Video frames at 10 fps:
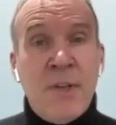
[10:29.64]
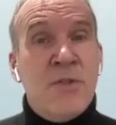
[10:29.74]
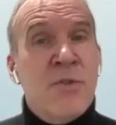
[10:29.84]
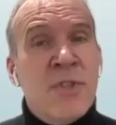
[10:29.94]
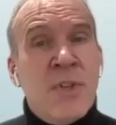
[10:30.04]

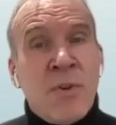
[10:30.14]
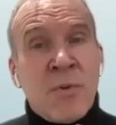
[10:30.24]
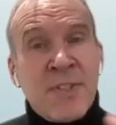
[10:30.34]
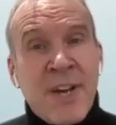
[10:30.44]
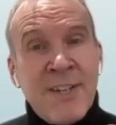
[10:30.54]
So you see,
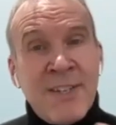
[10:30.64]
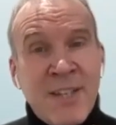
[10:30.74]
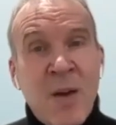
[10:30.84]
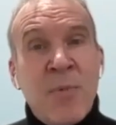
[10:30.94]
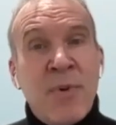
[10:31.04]
those are
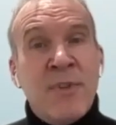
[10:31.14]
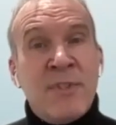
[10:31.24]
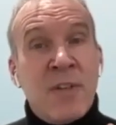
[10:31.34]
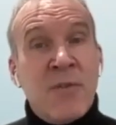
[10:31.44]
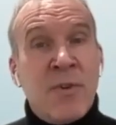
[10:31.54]
examples
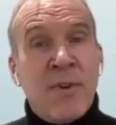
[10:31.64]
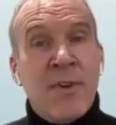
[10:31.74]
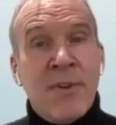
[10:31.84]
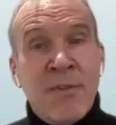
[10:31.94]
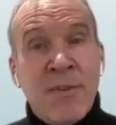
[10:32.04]
that were
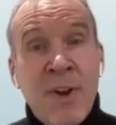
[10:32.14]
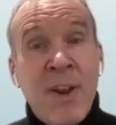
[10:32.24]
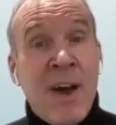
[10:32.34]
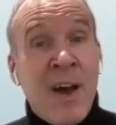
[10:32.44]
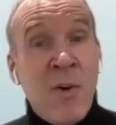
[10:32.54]

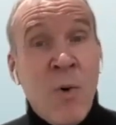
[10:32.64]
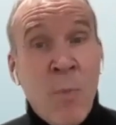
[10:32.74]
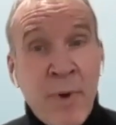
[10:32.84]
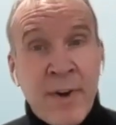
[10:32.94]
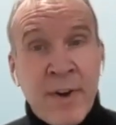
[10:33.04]
really
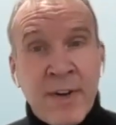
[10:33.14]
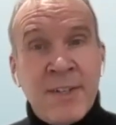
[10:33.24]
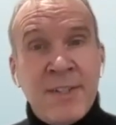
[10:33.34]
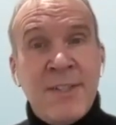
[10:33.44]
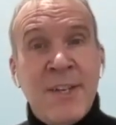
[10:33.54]

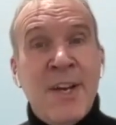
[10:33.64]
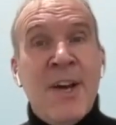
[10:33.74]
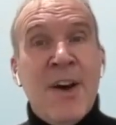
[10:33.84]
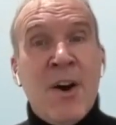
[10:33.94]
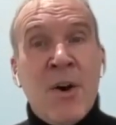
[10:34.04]
eye-openers,
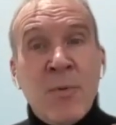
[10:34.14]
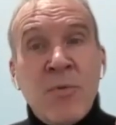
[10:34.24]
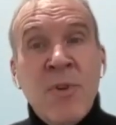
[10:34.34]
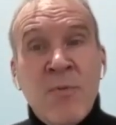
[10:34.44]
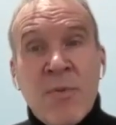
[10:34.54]
how
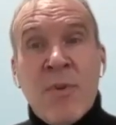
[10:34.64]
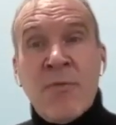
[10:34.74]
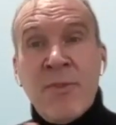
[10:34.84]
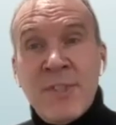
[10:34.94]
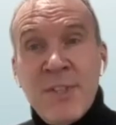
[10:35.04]
to
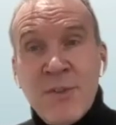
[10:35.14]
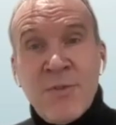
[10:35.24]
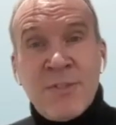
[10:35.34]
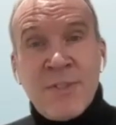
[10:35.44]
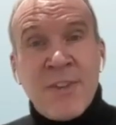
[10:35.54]
inform
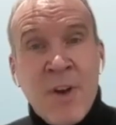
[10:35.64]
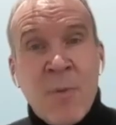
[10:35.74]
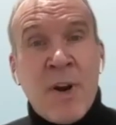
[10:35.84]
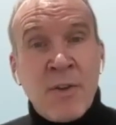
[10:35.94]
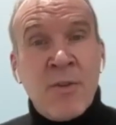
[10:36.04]
physicians that
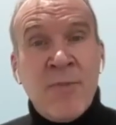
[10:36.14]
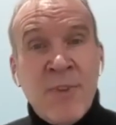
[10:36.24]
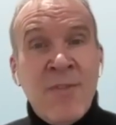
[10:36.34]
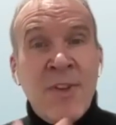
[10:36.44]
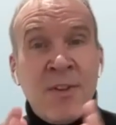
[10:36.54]
apart of
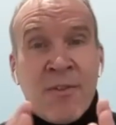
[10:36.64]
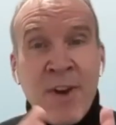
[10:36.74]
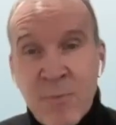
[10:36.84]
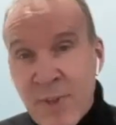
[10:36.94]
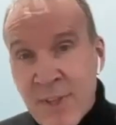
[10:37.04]
giving the
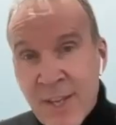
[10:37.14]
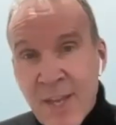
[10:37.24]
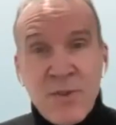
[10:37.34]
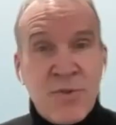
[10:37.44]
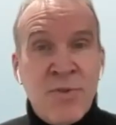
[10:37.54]
right
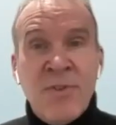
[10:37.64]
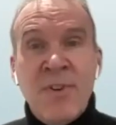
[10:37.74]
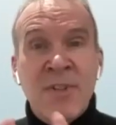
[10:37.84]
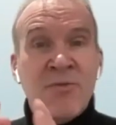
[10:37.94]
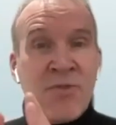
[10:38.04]

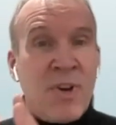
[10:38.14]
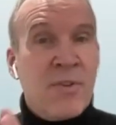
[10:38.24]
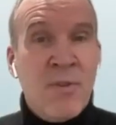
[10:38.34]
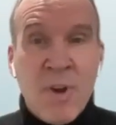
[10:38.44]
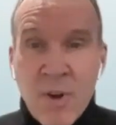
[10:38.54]
medication,
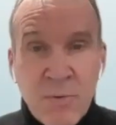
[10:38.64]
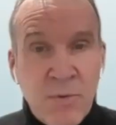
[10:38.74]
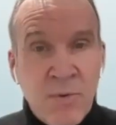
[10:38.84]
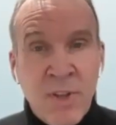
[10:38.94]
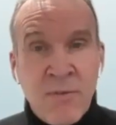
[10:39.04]
instructing how
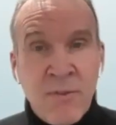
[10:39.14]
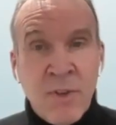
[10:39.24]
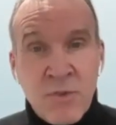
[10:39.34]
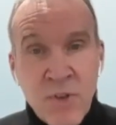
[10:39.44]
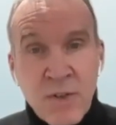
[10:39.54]
to give the
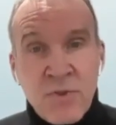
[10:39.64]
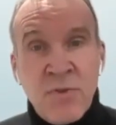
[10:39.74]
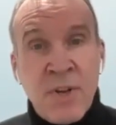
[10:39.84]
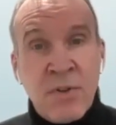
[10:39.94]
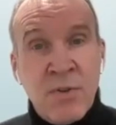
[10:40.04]

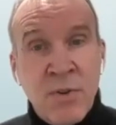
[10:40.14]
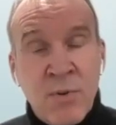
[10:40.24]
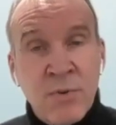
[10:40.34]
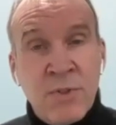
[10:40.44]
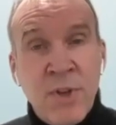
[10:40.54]
injection and
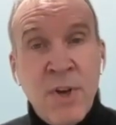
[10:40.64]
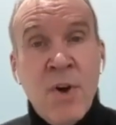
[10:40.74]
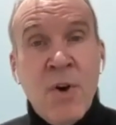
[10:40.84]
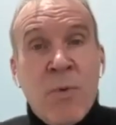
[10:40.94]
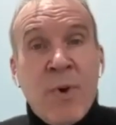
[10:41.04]
dose,
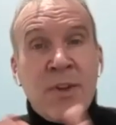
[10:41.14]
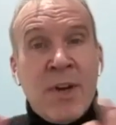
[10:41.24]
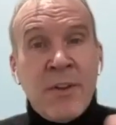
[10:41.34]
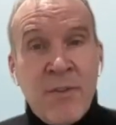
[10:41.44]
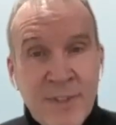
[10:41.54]
what
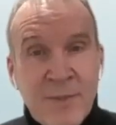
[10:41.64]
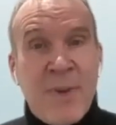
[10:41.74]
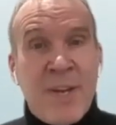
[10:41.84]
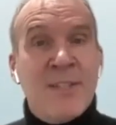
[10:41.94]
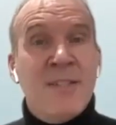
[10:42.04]
other
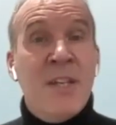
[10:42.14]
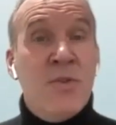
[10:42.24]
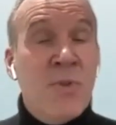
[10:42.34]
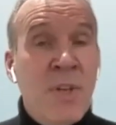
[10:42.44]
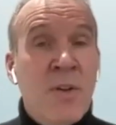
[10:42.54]
aspects they
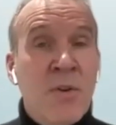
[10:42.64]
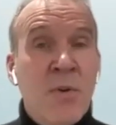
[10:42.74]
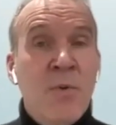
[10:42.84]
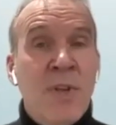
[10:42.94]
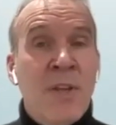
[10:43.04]
should
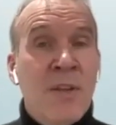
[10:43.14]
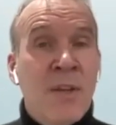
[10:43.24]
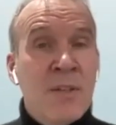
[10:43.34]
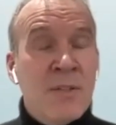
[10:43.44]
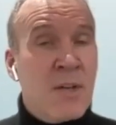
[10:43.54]
include in the
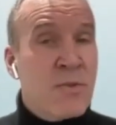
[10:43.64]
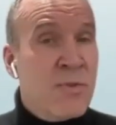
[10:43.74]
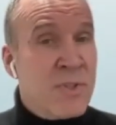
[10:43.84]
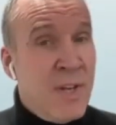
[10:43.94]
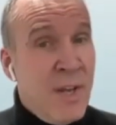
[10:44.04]

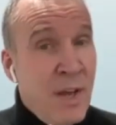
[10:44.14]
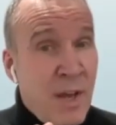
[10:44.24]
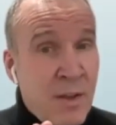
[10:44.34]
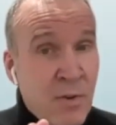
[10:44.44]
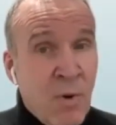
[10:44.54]
discussions.
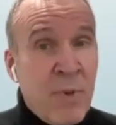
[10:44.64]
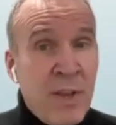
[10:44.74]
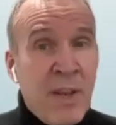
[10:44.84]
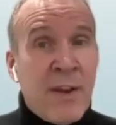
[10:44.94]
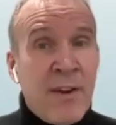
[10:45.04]
And
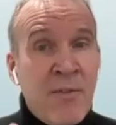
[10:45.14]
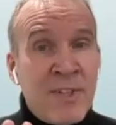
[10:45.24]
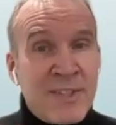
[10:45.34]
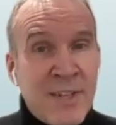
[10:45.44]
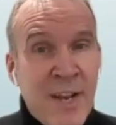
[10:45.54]
completely agree
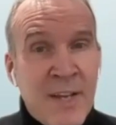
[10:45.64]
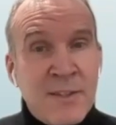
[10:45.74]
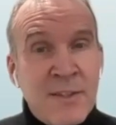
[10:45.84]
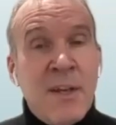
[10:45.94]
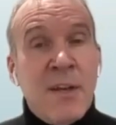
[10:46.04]
with
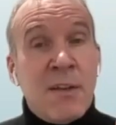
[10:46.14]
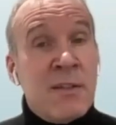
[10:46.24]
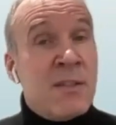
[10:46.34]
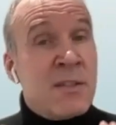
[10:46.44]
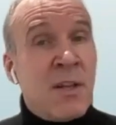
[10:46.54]
Celeste,
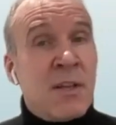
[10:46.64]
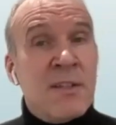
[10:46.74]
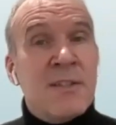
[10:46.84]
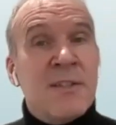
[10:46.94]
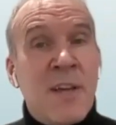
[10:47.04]
this is not
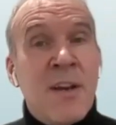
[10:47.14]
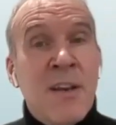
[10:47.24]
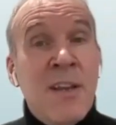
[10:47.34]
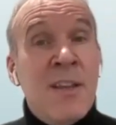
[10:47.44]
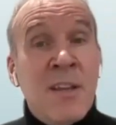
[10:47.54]

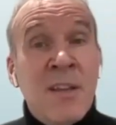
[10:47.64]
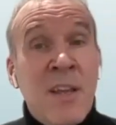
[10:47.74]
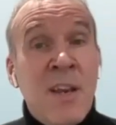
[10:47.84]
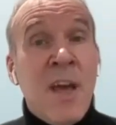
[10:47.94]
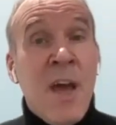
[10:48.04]
necessarily needed
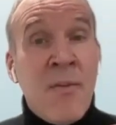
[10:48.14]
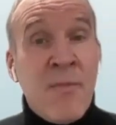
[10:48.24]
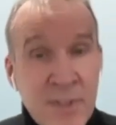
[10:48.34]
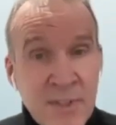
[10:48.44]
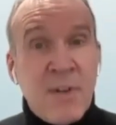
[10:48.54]
in
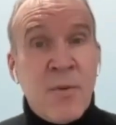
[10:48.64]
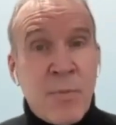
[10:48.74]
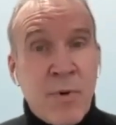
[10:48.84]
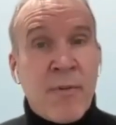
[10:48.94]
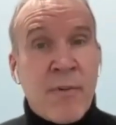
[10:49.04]
every single
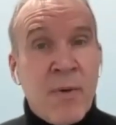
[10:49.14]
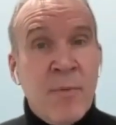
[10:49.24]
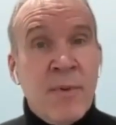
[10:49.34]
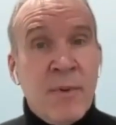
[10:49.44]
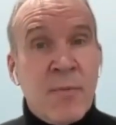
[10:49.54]

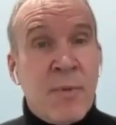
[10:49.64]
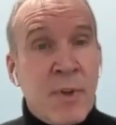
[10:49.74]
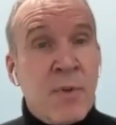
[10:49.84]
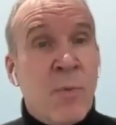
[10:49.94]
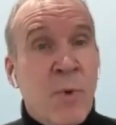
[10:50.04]
program, but